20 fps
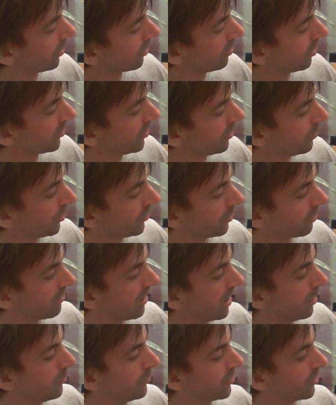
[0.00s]
Across the mortal
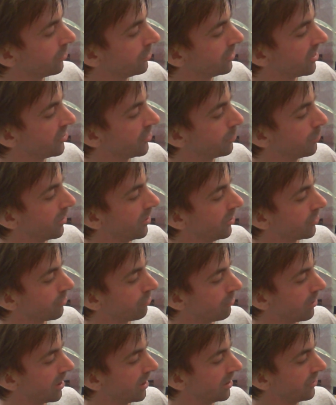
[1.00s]
realms, undead spirits
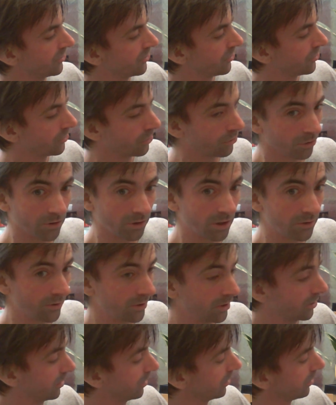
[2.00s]
rise to stalk the
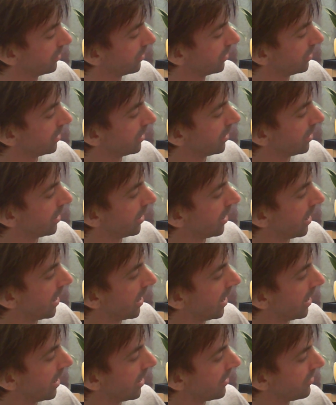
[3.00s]
living.
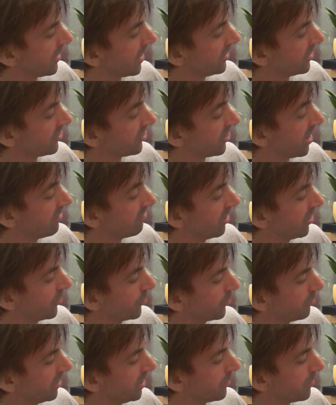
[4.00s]
Then the chain
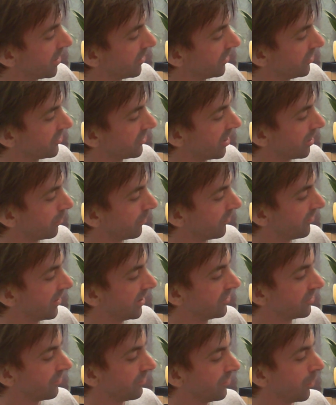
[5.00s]
rasps read about these terrible
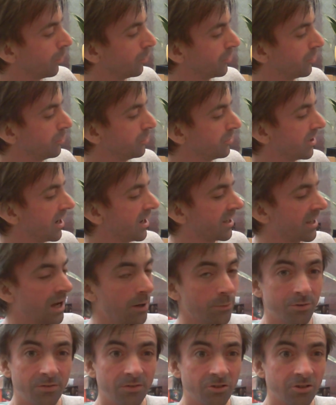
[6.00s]
fates of those who die
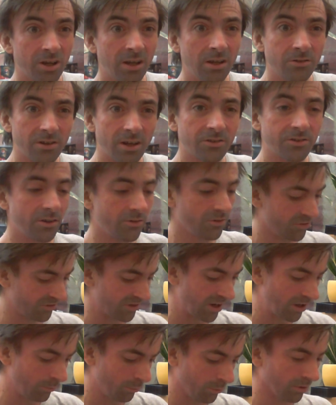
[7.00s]
captive in chains. That sounds
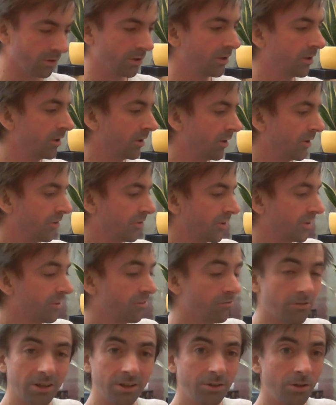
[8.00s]
terrible. So I
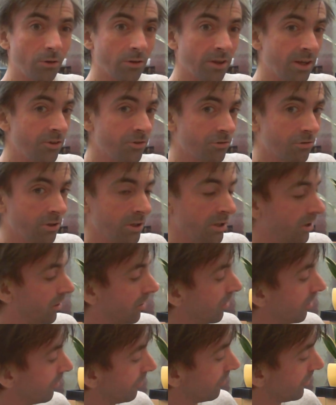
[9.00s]
don't really know the history
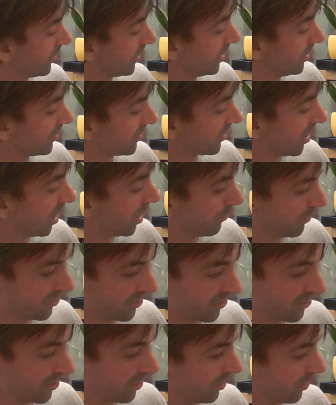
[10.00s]
of these armies
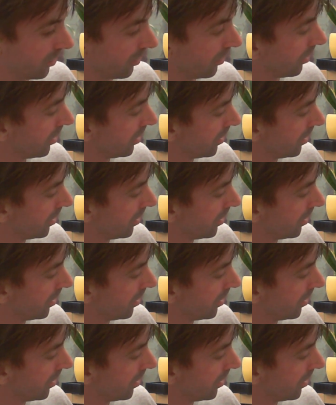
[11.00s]
at all.